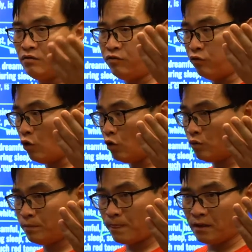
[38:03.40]
for
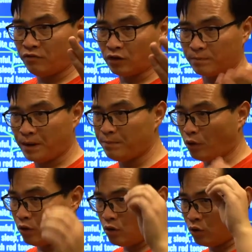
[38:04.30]
the people
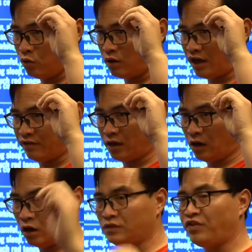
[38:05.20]
who have the
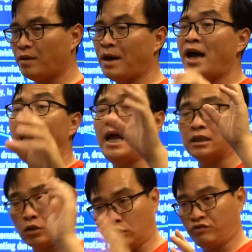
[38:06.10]
hot phlegm and
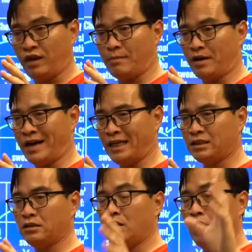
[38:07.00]
cold phlegm, right?
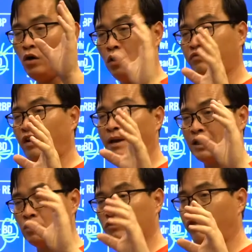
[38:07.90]
Hot phlegm and
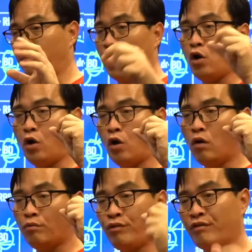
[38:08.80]
cold phlegm. Or
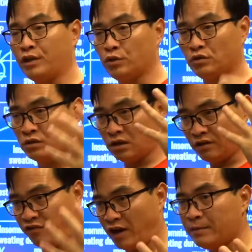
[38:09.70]
we will use
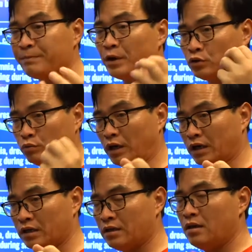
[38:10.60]
phlegm pill to work.
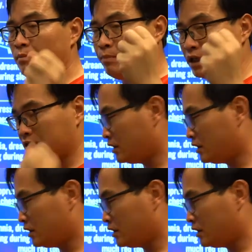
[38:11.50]
But